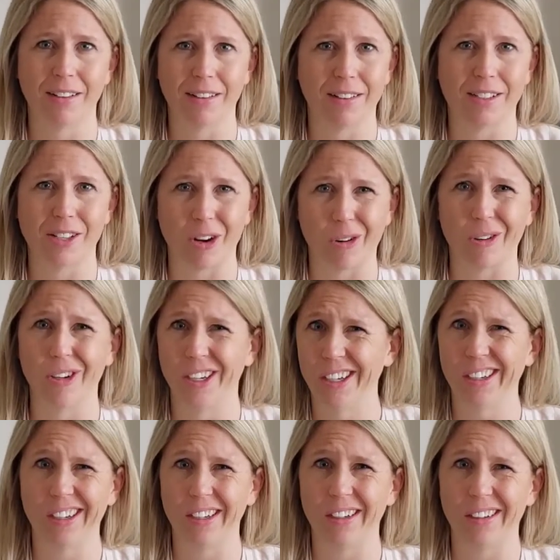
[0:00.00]
So
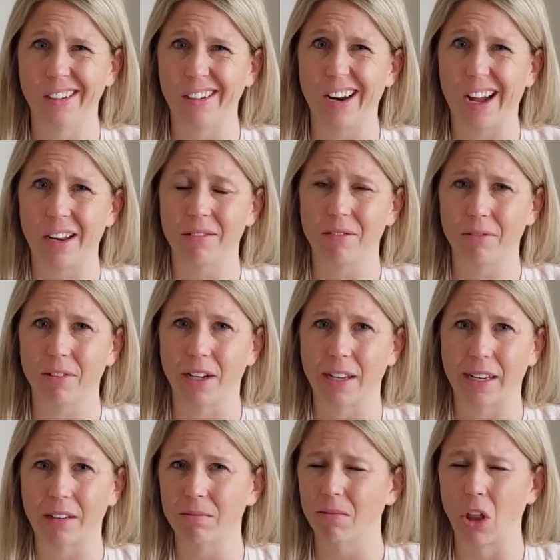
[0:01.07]
not
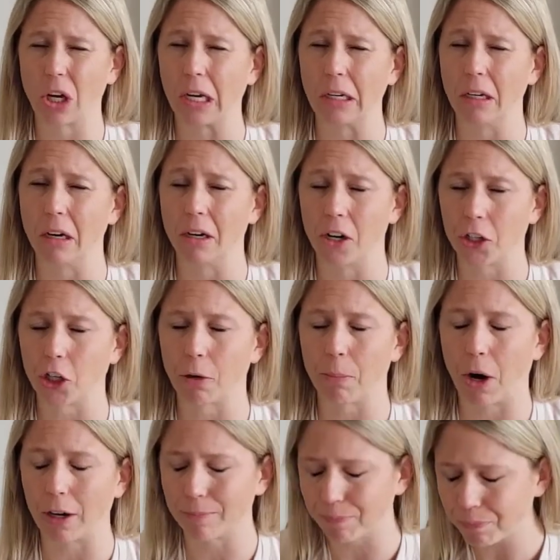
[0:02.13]
really looking good on your
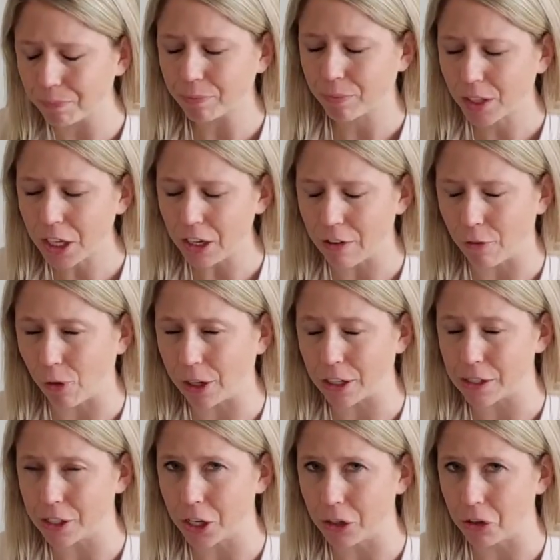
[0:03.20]
part if we
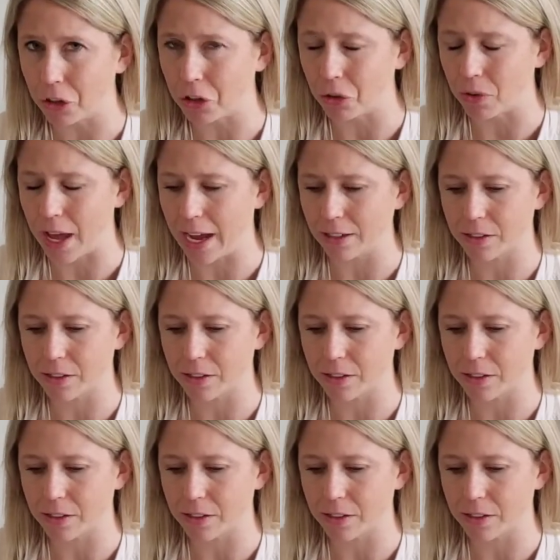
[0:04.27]
continue to do that.